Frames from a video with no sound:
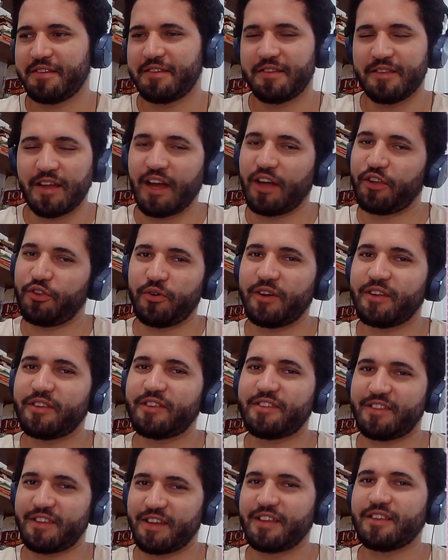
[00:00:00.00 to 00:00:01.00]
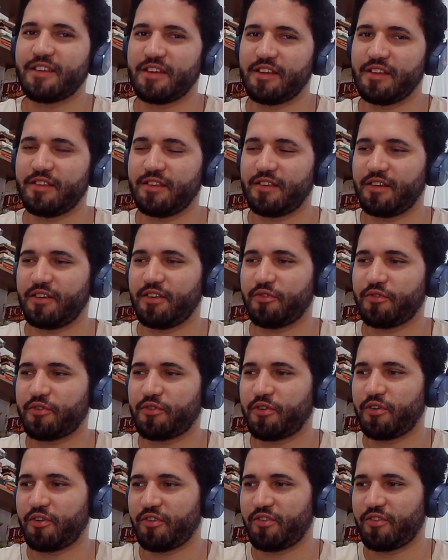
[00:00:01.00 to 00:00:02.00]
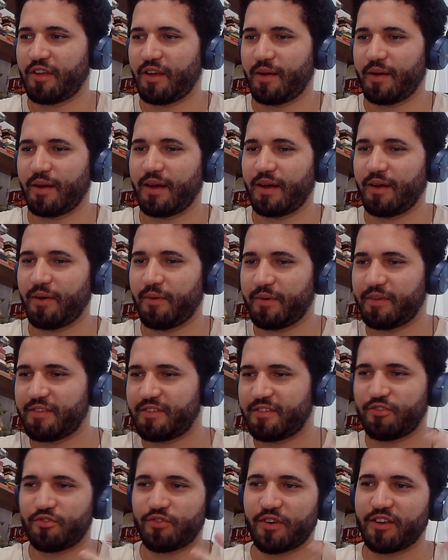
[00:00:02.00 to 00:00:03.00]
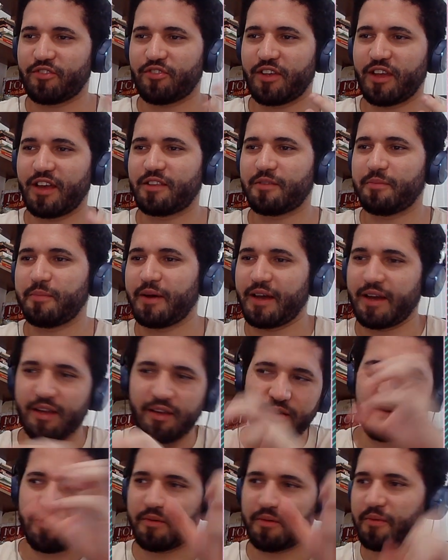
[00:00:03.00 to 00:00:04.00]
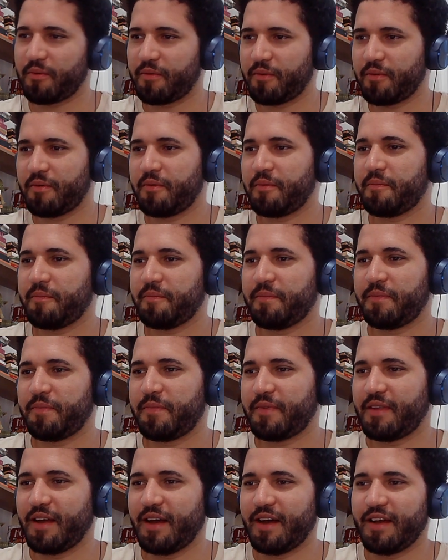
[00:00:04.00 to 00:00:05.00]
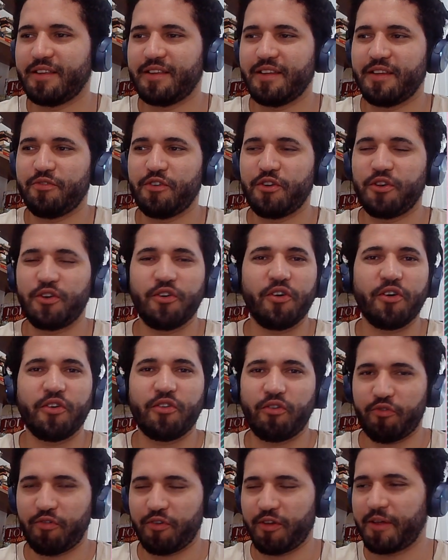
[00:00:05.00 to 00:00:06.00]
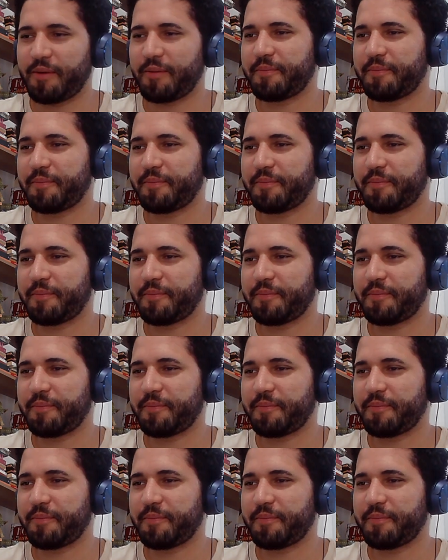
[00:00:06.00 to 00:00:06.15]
I don't understand Hindi, of course. I was trying to get by the videography.